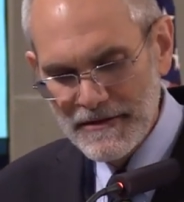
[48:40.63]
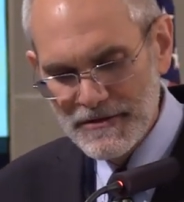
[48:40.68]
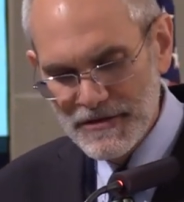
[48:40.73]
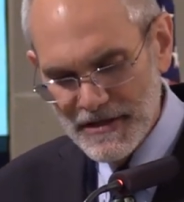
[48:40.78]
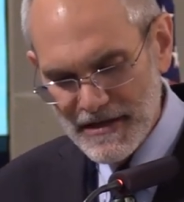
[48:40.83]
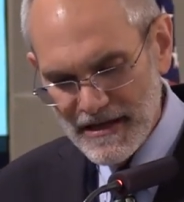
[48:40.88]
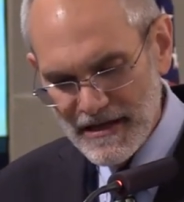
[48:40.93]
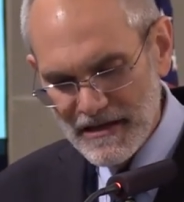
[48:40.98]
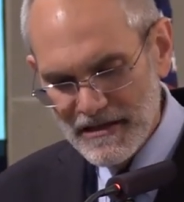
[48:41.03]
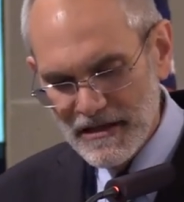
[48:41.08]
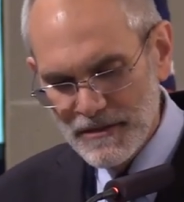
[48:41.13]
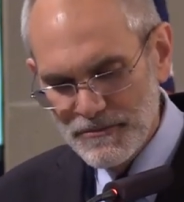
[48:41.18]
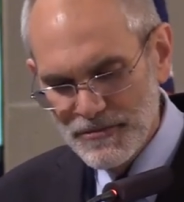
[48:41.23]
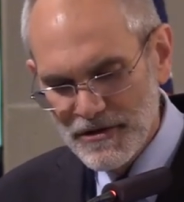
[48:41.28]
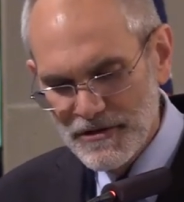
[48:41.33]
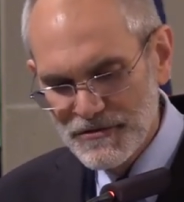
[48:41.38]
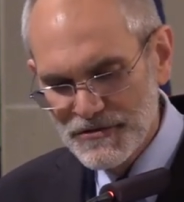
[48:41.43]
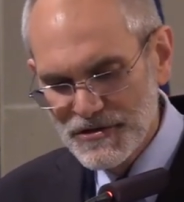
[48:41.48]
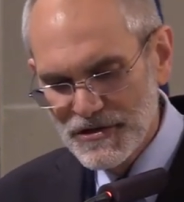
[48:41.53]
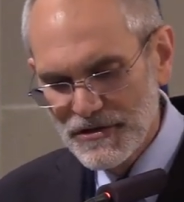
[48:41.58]
to Catholic
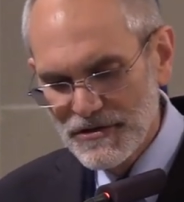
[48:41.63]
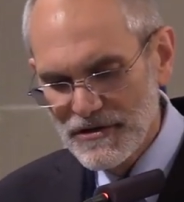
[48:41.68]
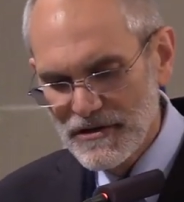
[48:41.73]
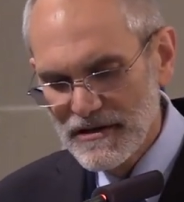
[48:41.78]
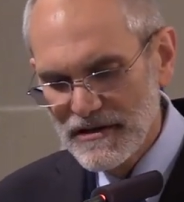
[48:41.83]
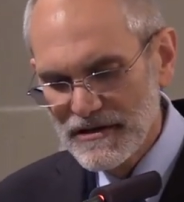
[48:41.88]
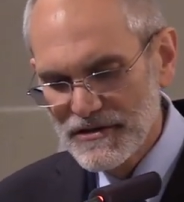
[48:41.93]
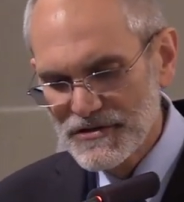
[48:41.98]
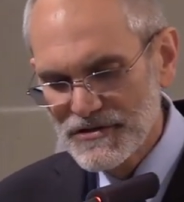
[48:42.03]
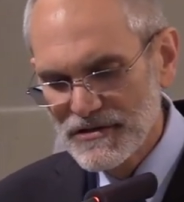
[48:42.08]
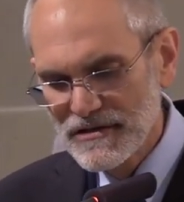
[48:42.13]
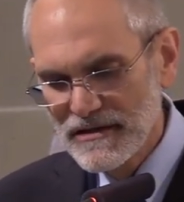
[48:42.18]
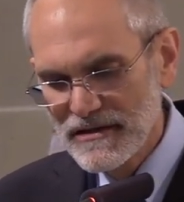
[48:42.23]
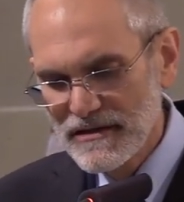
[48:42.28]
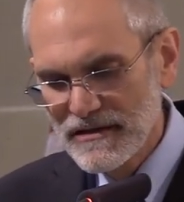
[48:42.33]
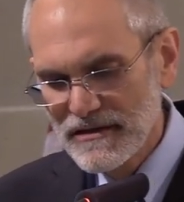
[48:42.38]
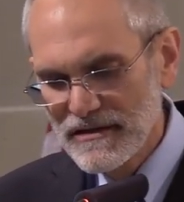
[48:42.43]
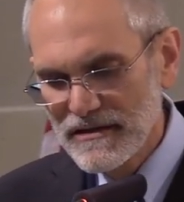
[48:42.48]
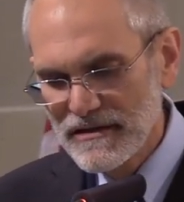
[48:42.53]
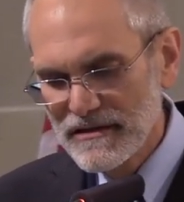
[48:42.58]
brothers in Christ
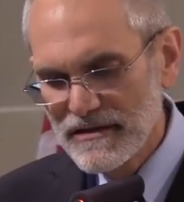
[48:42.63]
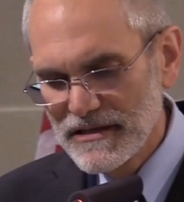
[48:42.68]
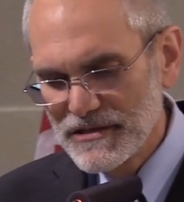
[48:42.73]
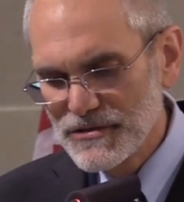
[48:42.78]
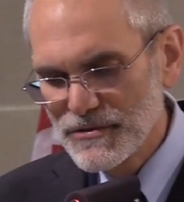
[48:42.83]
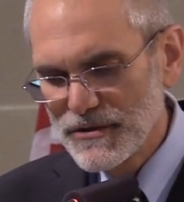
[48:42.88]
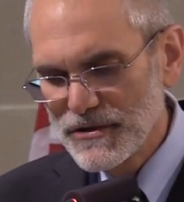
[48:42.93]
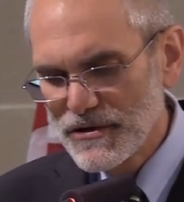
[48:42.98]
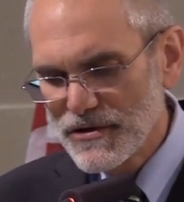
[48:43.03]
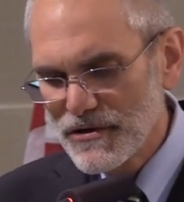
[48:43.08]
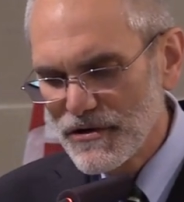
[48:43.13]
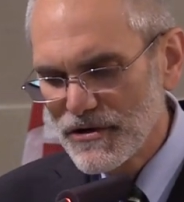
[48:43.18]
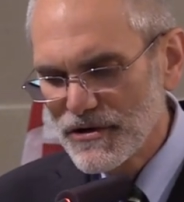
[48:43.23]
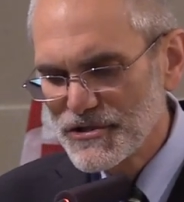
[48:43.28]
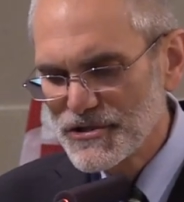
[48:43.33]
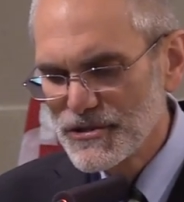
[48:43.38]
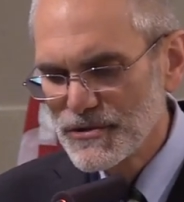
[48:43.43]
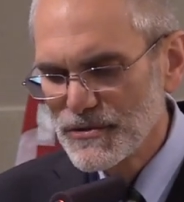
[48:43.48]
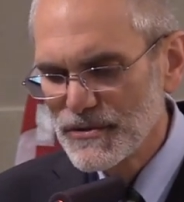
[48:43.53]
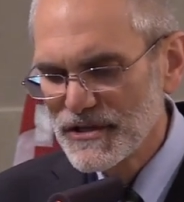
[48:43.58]
and to
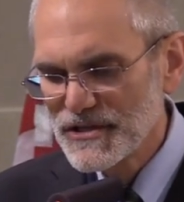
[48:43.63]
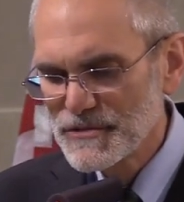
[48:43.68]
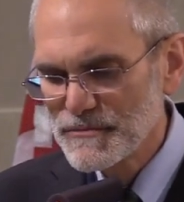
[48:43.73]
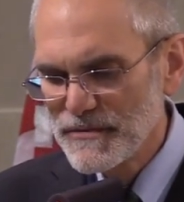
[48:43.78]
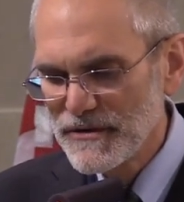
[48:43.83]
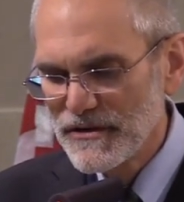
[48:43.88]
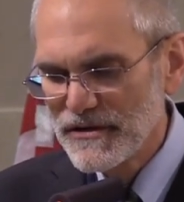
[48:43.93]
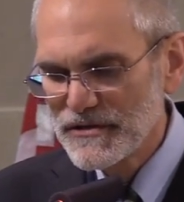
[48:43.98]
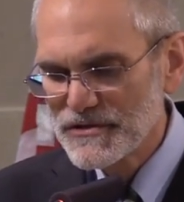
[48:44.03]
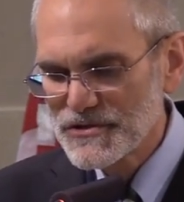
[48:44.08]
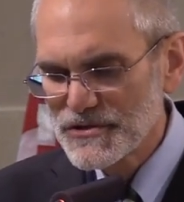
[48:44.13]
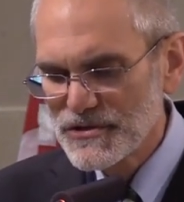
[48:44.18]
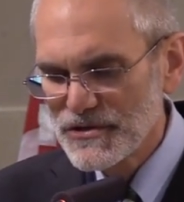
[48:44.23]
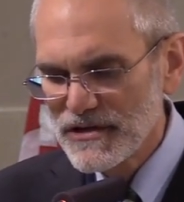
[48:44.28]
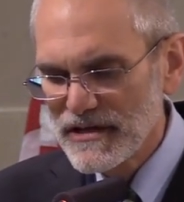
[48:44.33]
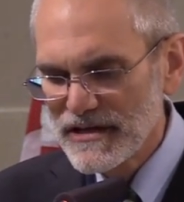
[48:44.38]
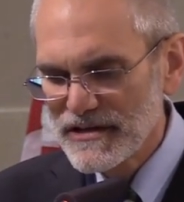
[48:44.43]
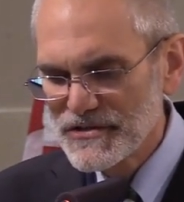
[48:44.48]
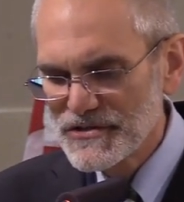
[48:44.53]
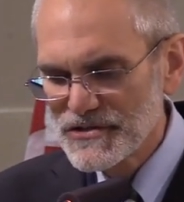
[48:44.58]
encourage you to experience
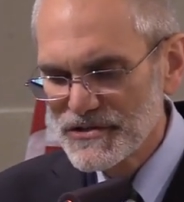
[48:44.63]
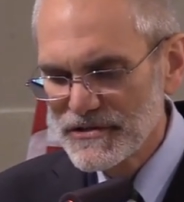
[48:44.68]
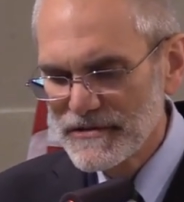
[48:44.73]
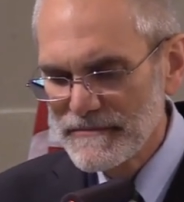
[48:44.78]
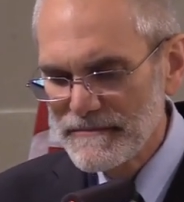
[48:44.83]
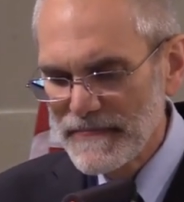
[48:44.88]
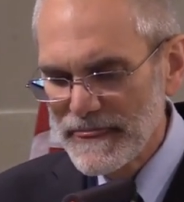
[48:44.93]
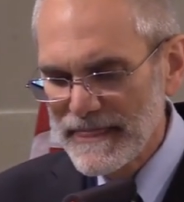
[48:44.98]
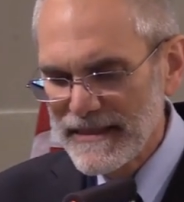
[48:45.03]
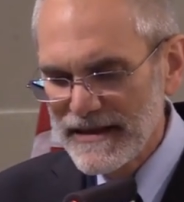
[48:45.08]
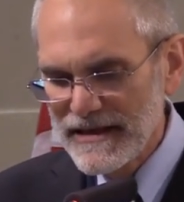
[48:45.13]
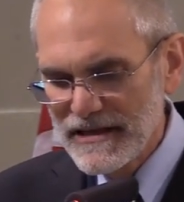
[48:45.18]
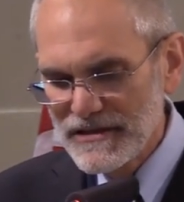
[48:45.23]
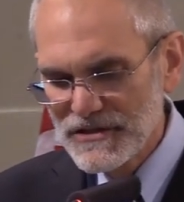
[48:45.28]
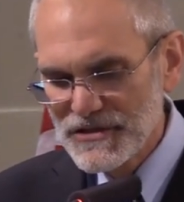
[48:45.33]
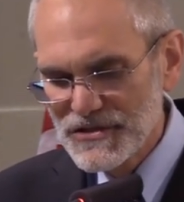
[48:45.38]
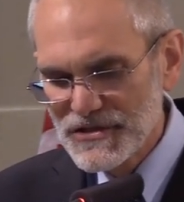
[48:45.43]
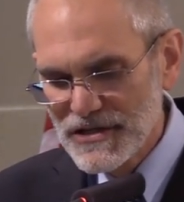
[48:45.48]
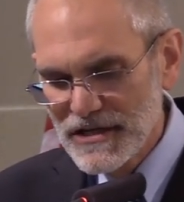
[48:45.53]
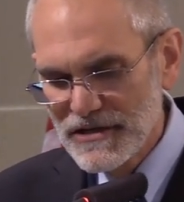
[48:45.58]
Christ
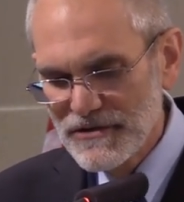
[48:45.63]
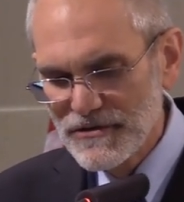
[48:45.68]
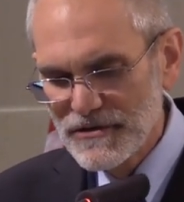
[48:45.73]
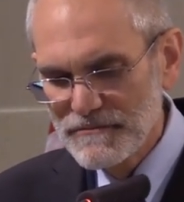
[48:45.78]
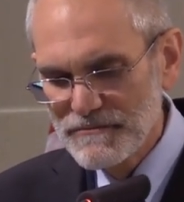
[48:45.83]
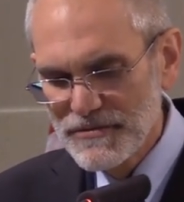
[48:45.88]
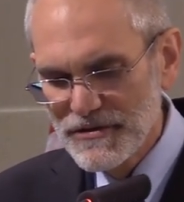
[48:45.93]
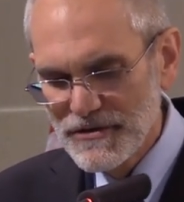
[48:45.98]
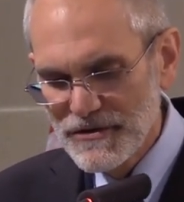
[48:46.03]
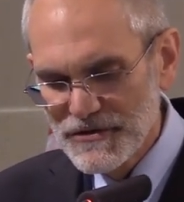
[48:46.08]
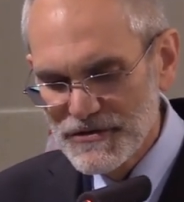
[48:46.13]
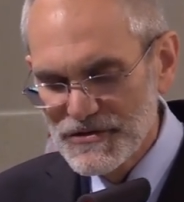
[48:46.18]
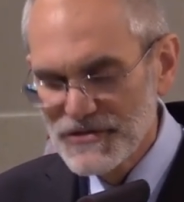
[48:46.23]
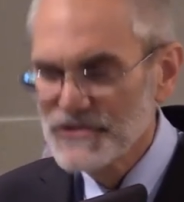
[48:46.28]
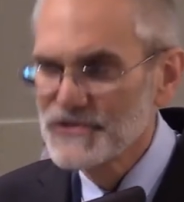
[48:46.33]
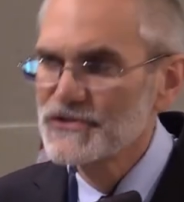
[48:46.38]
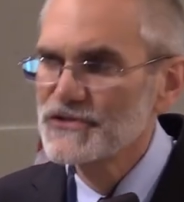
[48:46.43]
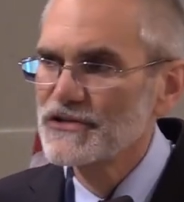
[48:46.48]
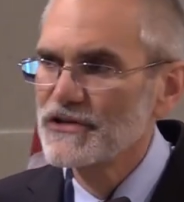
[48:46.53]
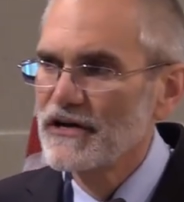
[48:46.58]
in the sacred
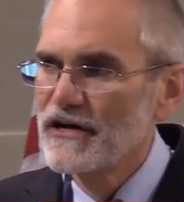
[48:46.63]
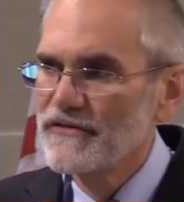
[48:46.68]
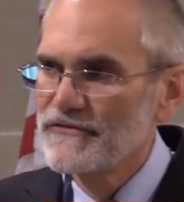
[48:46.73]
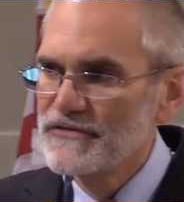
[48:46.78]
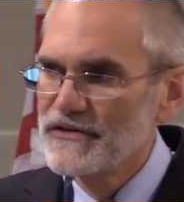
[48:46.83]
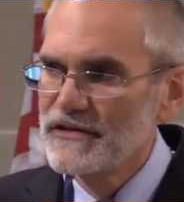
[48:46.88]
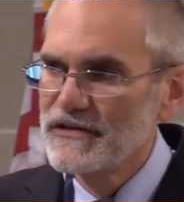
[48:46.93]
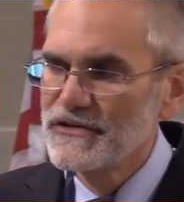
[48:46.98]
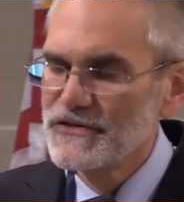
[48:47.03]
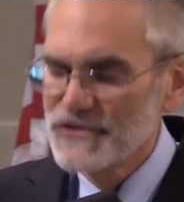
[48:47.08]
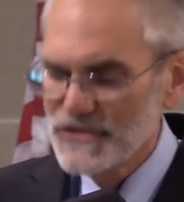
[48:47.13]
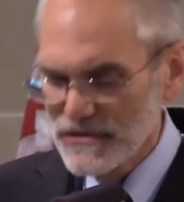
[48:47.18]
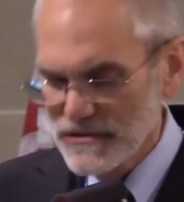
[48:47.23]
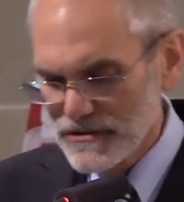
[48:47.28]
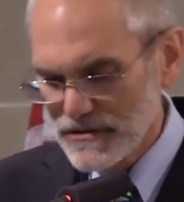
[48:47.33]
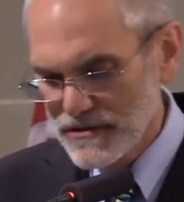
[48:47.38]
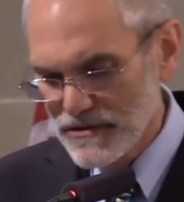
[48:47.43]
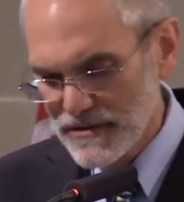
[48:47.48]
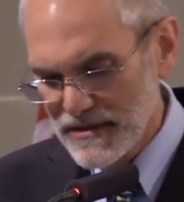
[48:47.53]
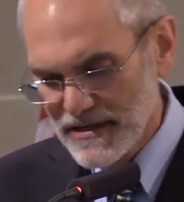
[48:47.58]
persons of these,
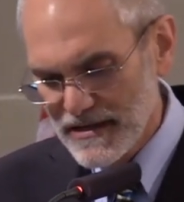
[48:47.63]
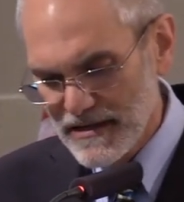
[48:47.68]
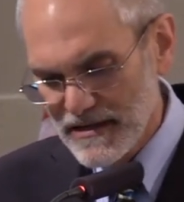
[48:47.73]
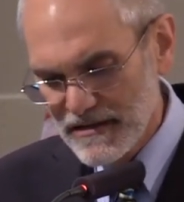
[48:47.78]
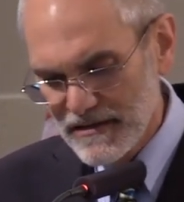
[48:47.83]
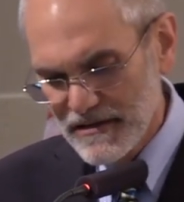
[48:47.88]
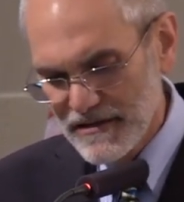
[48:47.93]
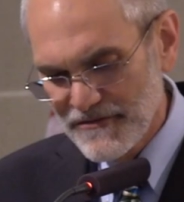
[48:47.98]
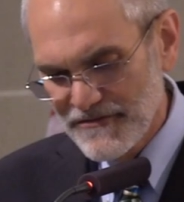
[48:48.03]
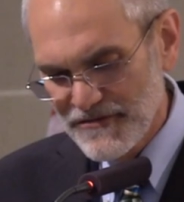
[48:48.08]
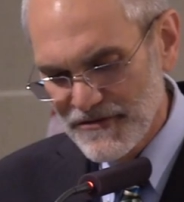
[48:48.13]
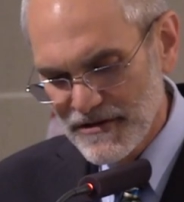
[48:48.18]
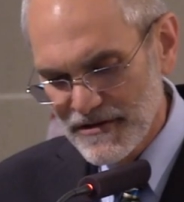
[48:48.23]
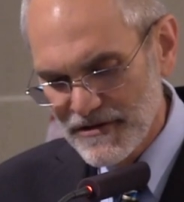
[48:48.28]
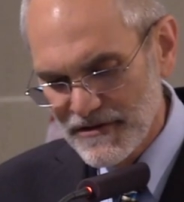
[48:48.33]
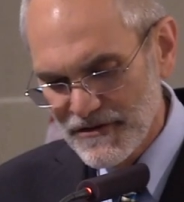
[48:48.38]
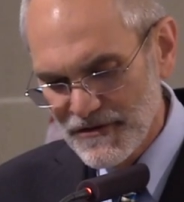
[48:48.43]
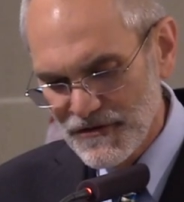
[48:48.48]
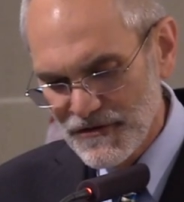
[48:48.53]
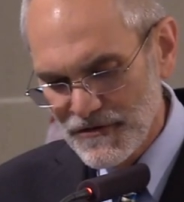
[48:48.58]
your Catholic
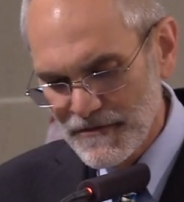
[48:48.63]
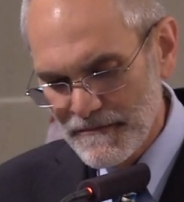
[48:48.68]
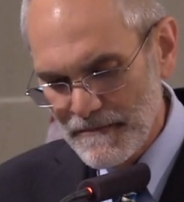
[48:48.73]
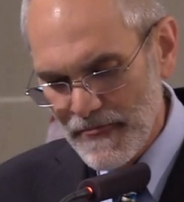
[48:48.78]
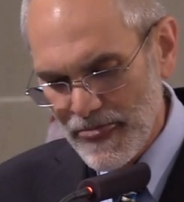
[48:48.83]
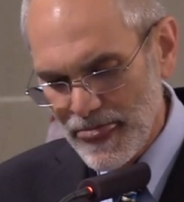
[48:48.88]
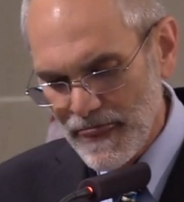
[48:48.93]
friends.